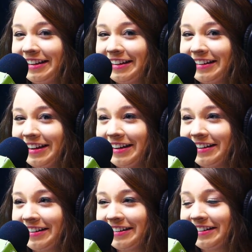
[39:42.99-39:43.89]
like
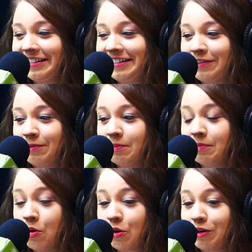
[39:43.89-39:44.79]

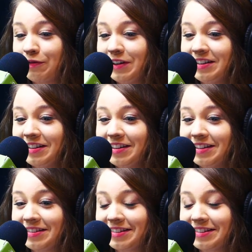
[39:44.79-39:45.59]
morph into this,